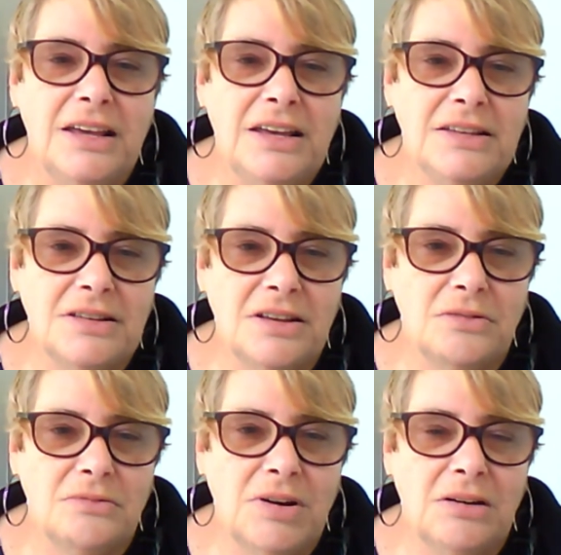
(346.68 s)
So I
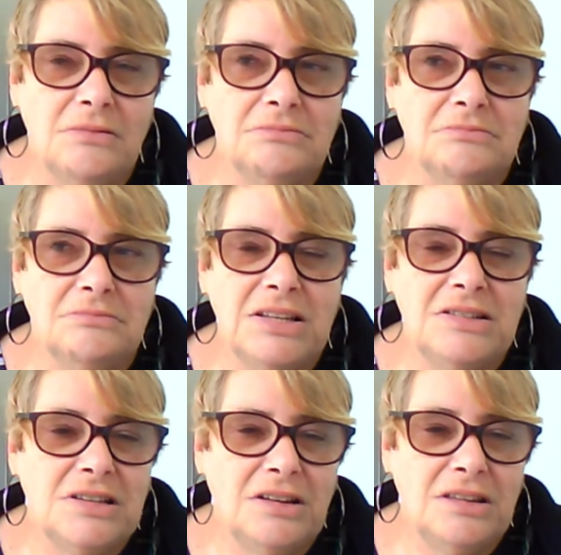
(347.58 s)
thought, well, that's
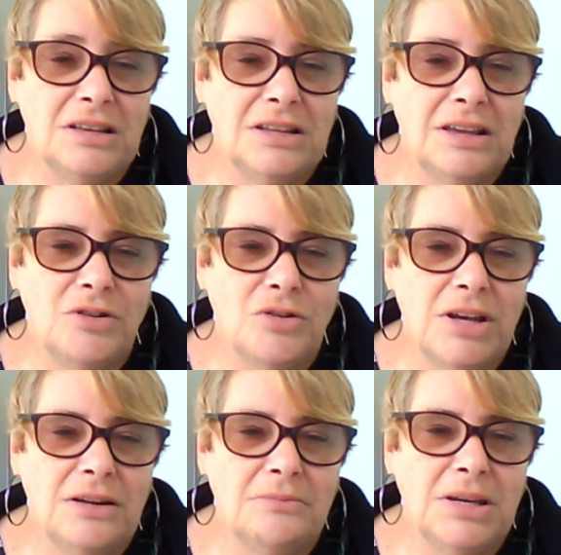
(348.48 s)
the only thing they've got
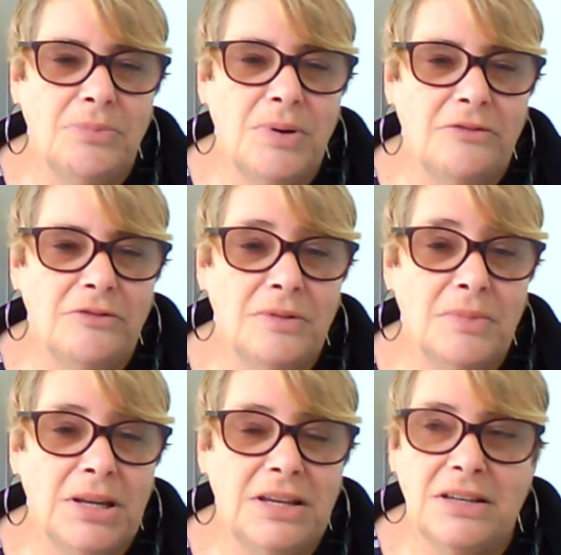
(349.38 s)
out of me apart from the
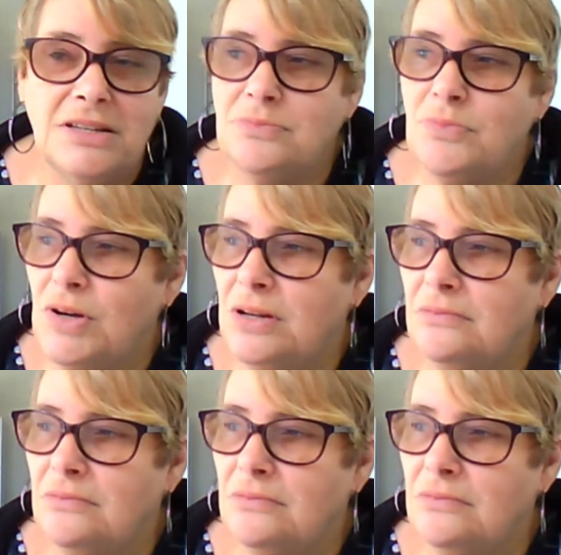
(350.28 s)
money is my